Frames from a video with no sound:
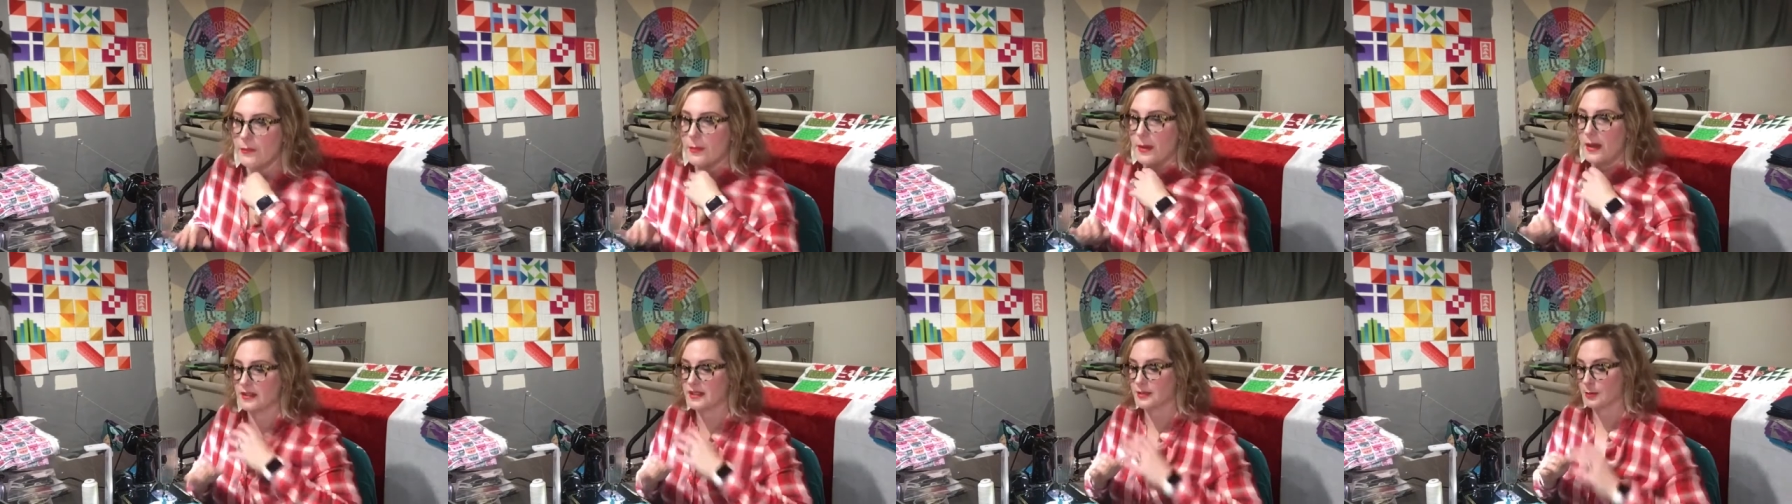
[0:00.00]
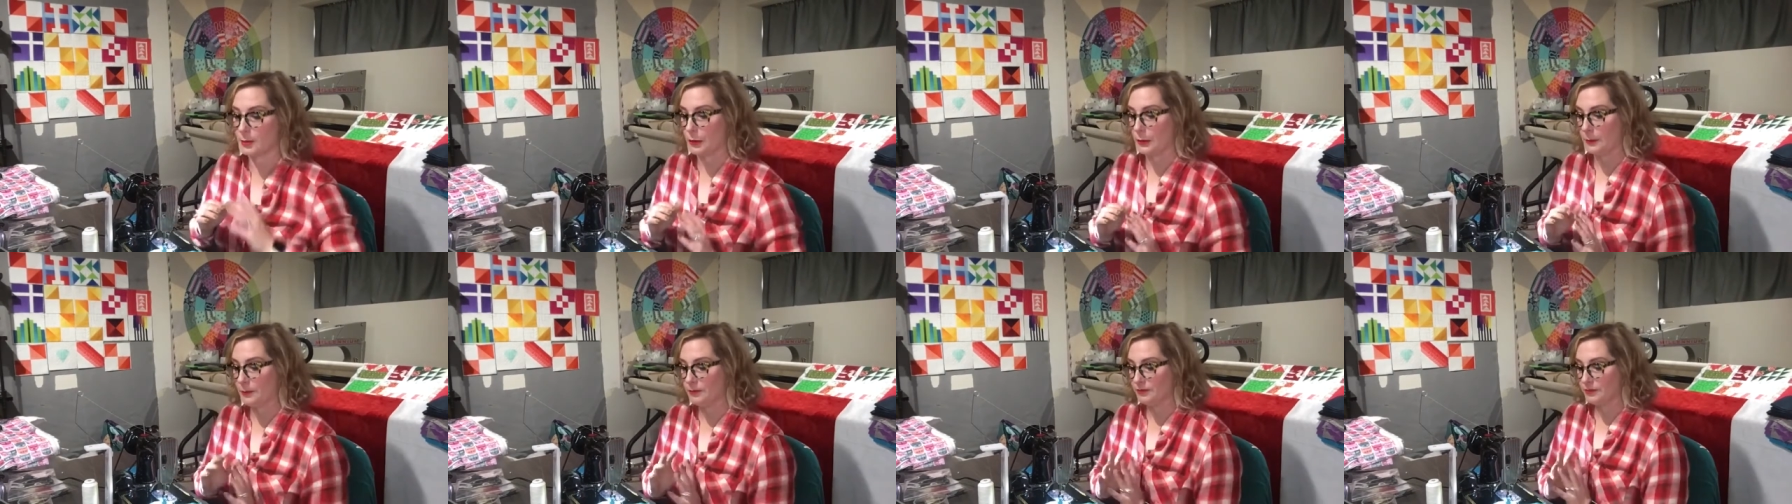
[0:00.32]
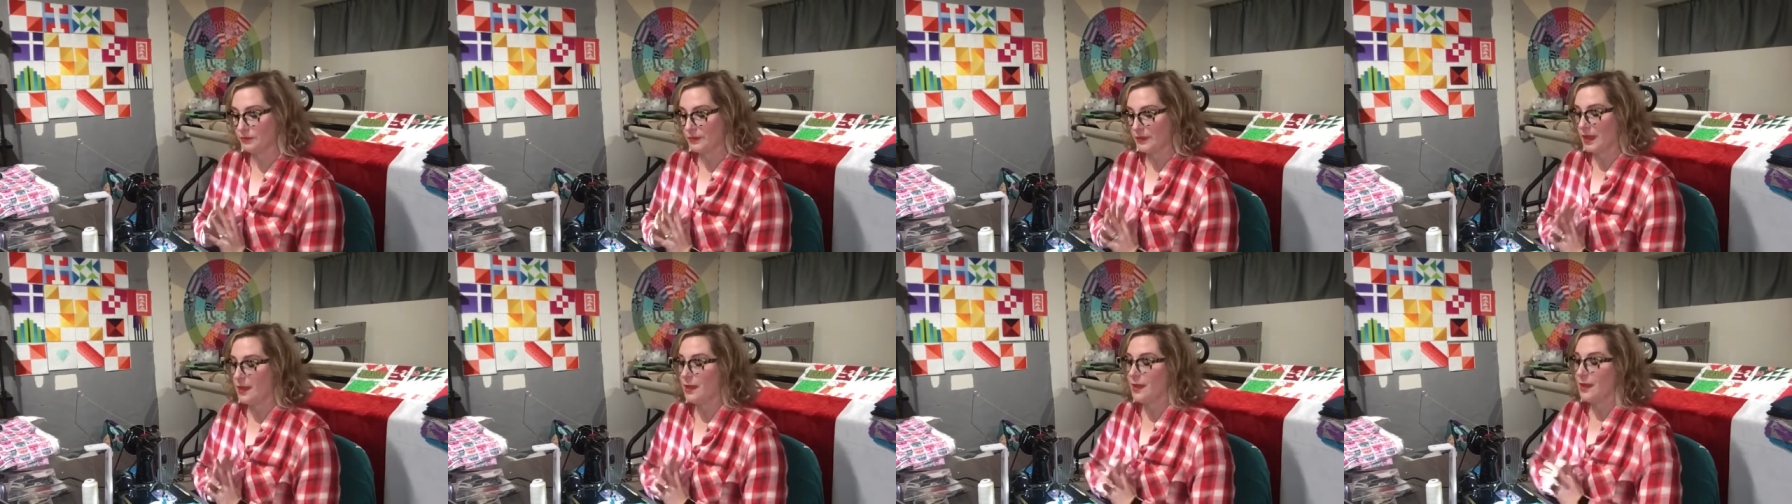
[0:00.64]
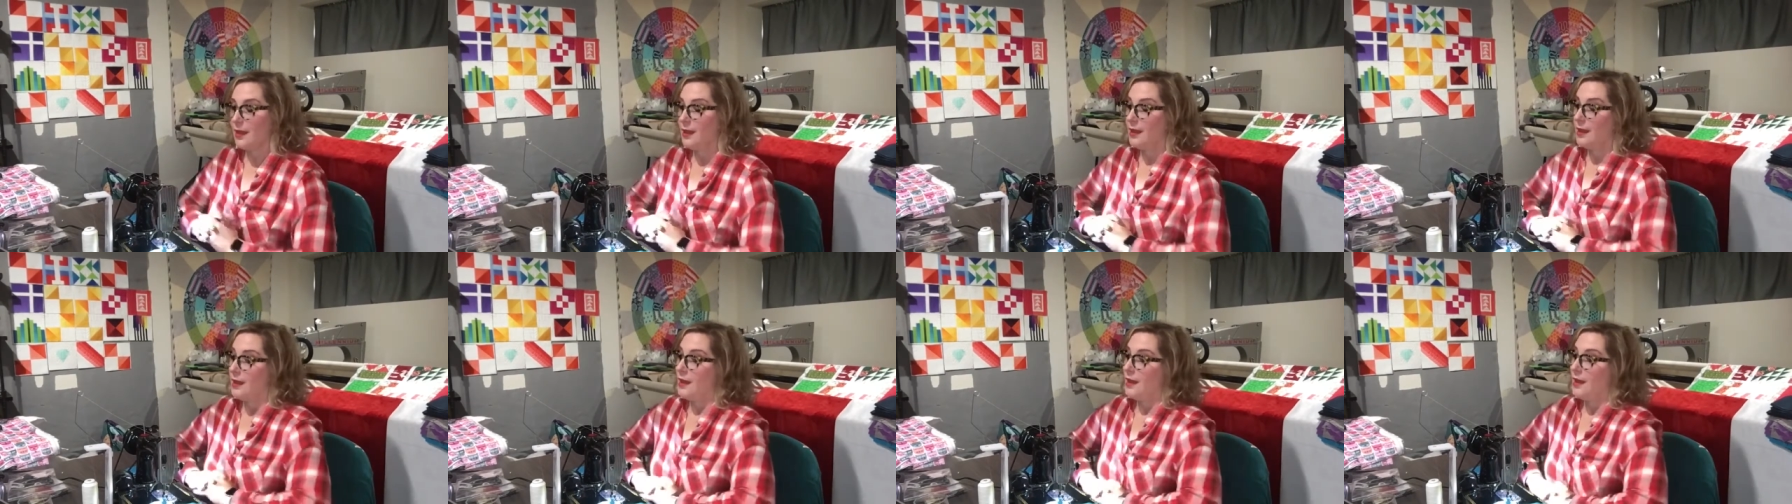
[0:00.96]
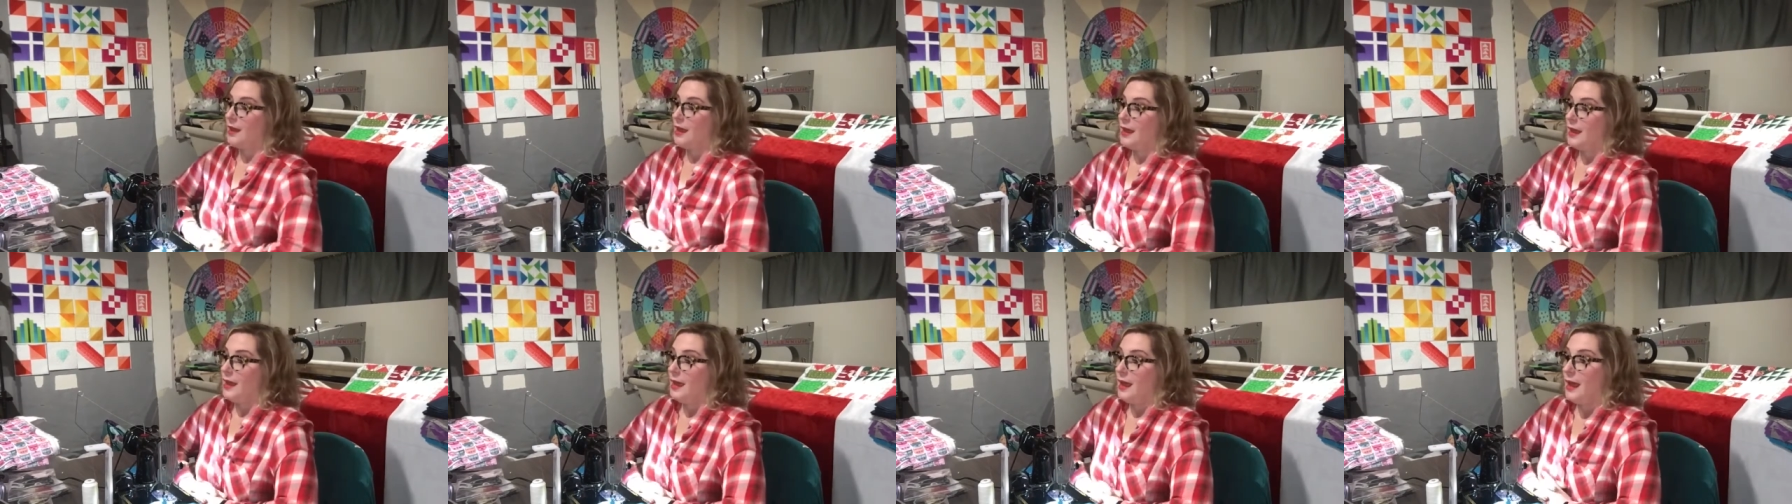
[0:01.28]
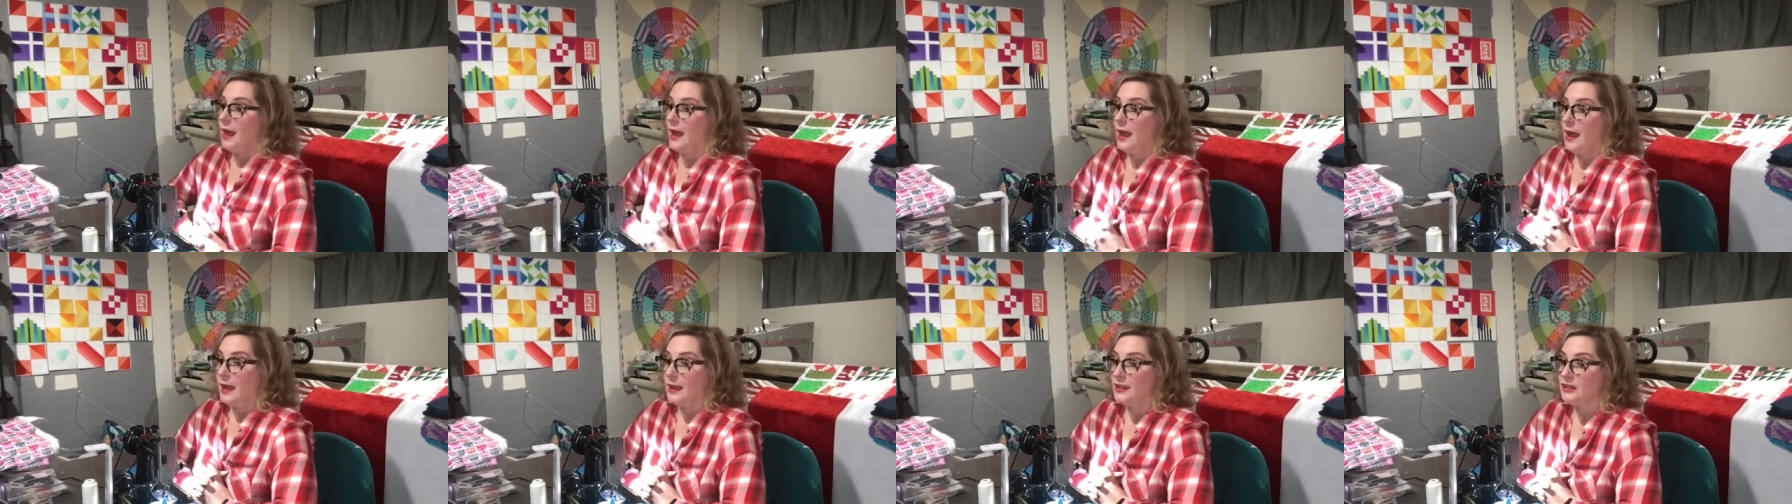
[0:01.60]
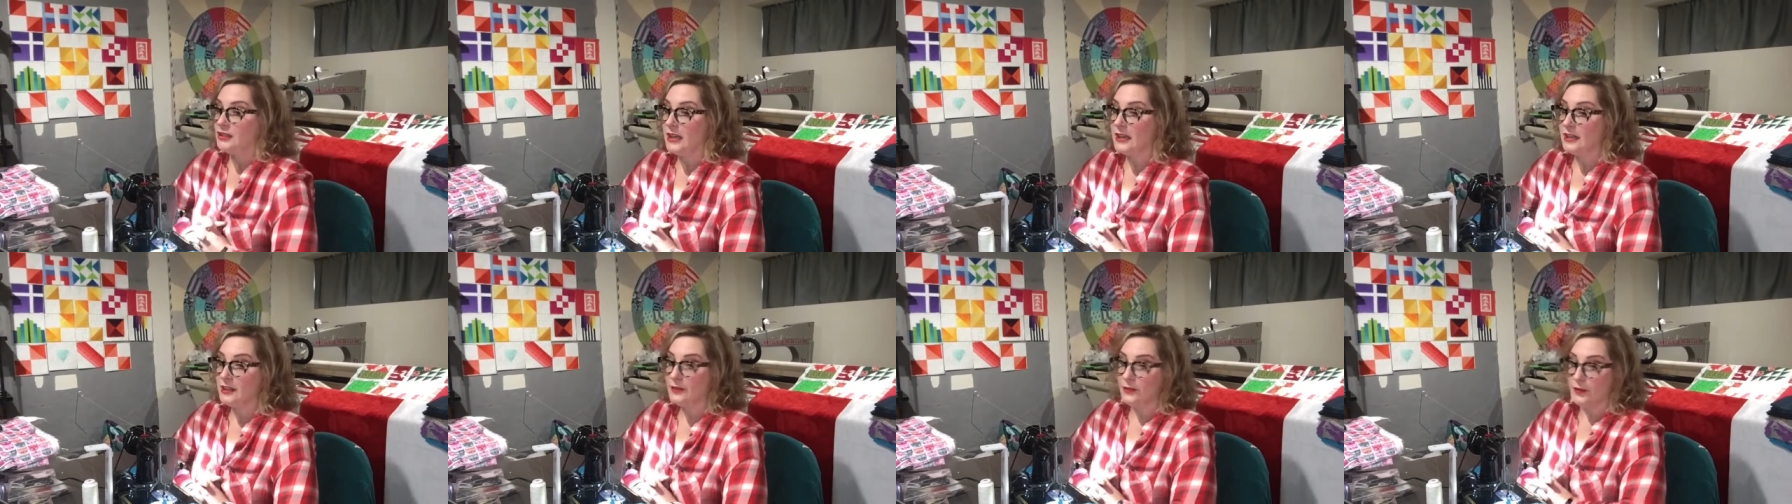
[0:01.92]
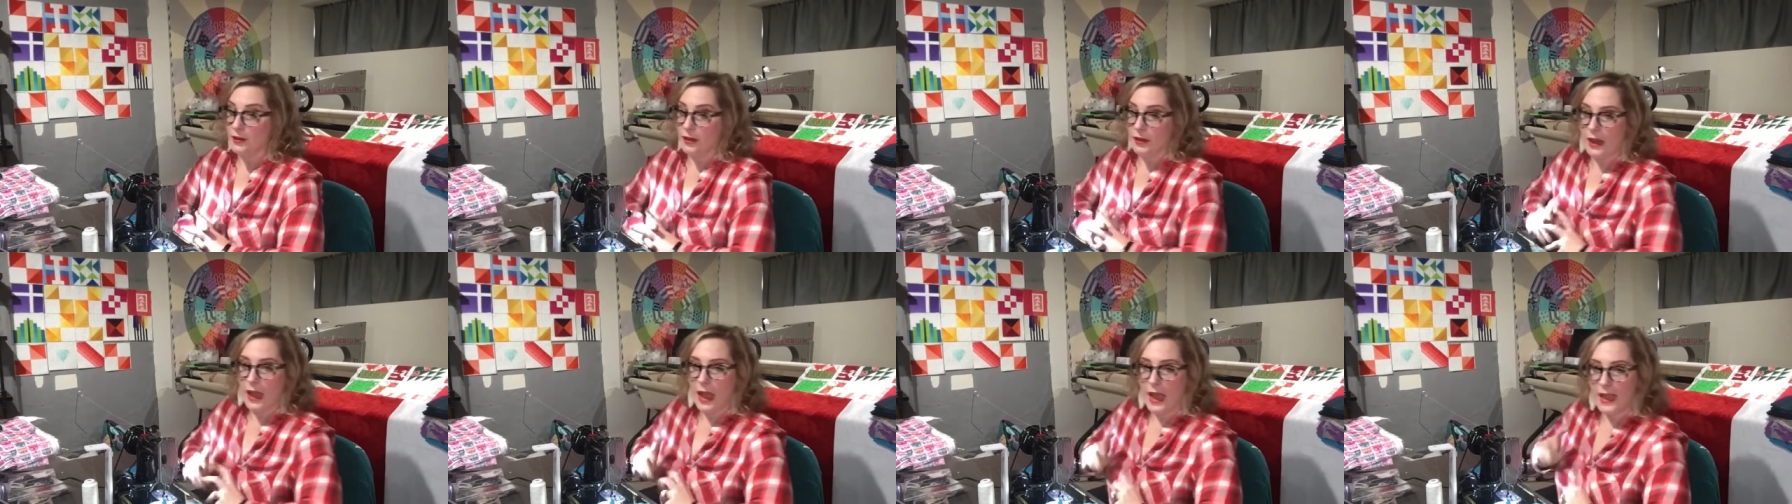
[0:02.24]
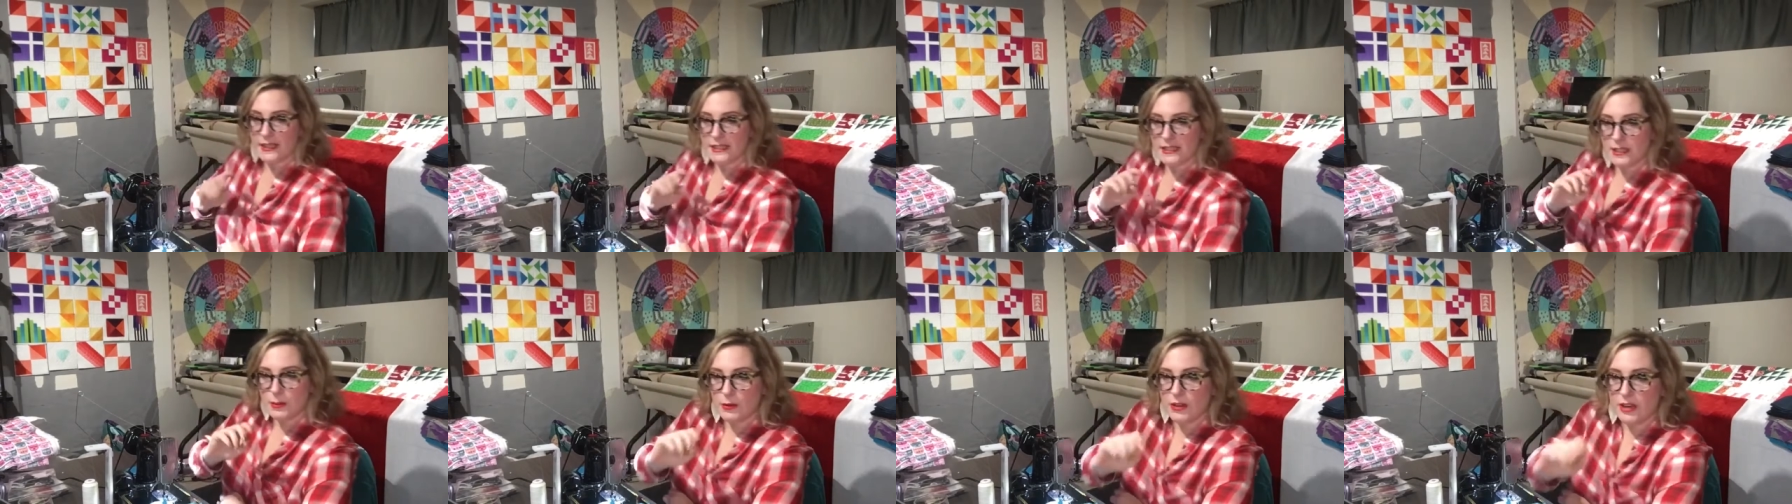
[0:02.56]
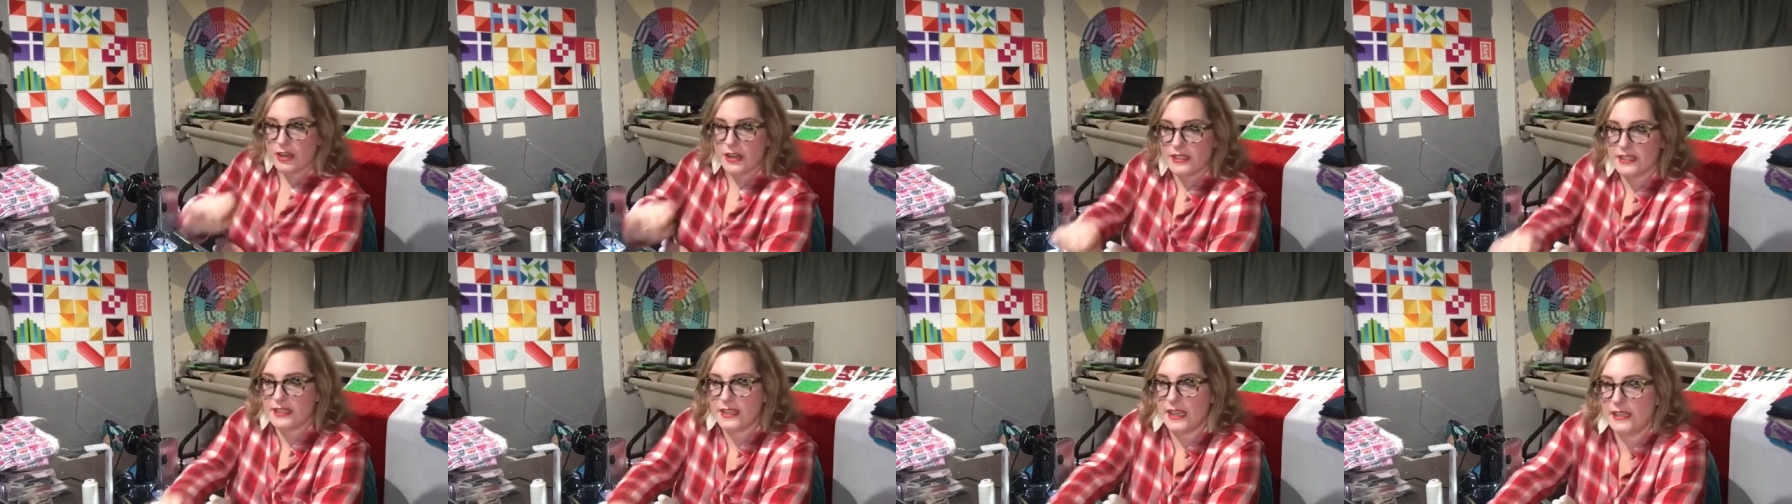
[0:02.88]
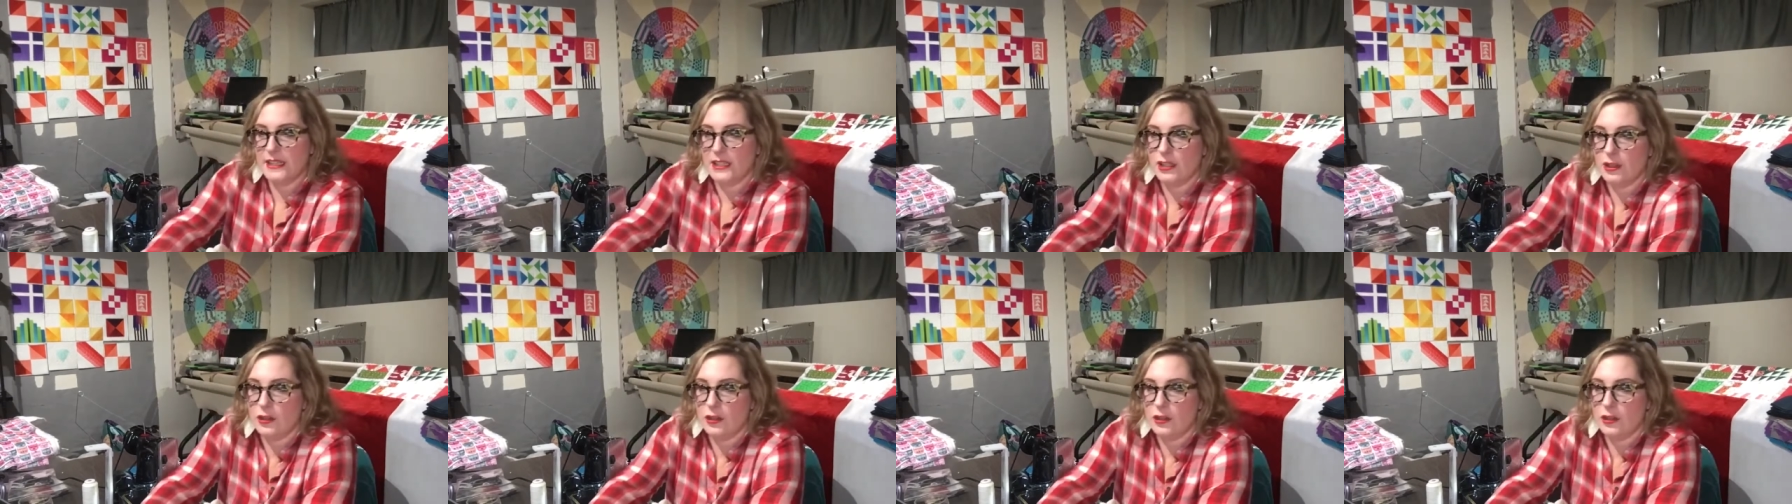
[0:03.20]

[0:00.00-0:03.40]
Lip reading: possible." Jennifer, I swear, it's like